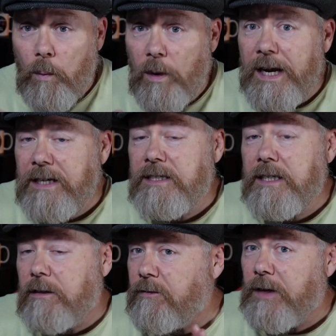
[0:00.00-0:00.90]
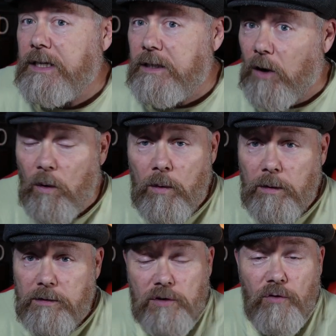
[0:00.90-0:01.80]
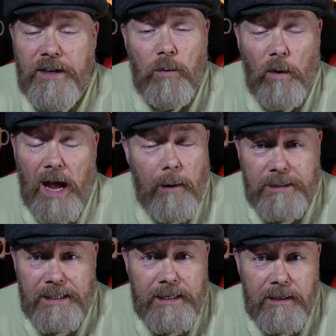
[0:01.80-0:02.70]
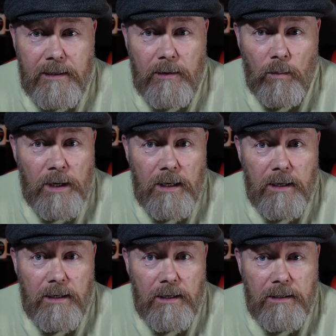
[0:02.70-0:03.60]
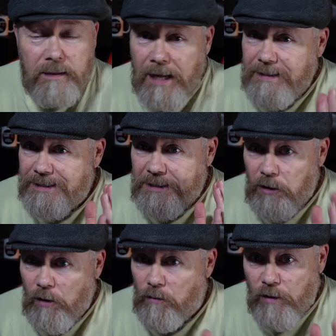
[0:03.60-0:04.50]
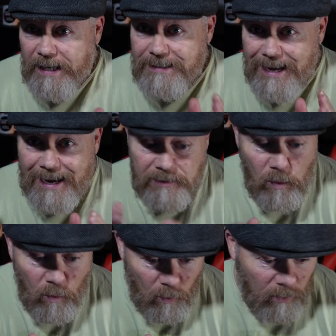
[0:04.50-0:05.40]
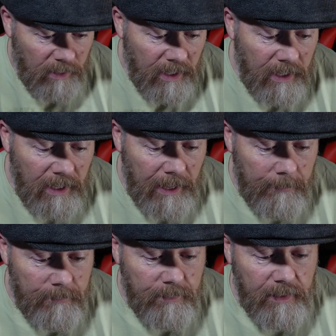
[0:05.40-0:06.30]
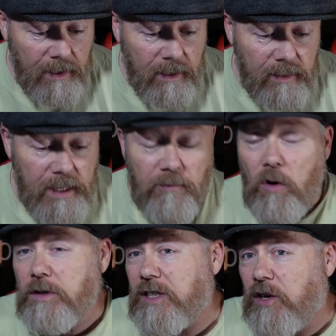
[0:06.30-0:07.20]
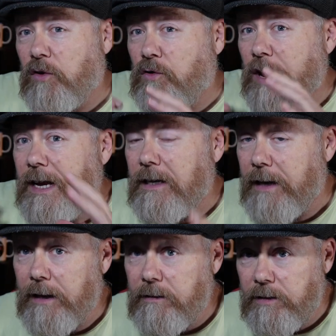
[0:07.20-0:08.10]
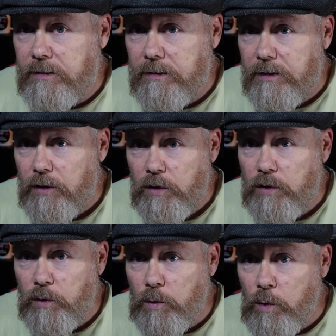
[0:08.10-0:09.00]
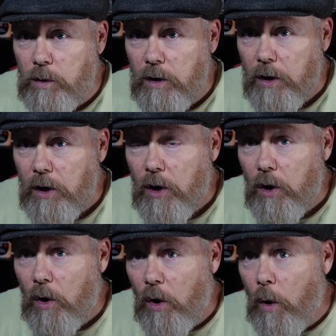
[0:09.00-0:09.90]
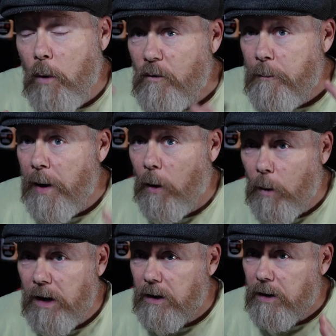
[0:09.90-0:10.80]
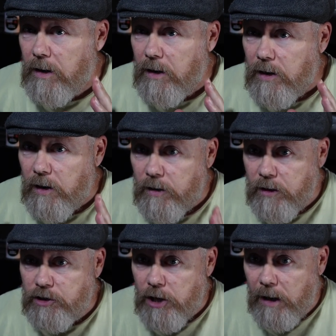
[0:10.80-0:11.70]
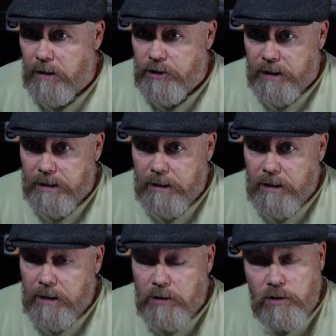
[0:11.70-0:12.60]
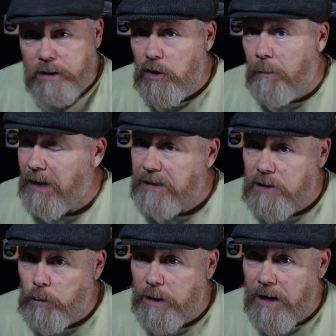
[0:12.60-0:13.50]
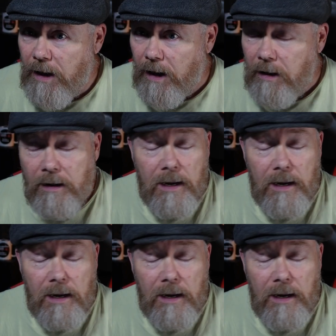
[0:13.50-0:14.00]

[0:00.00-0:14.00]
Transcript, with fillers: when I seen the video, straight away I was like, well, that doesn't look right at all. Um, they've gone to great lengths to overpower the charger. So it's not plugged into a car.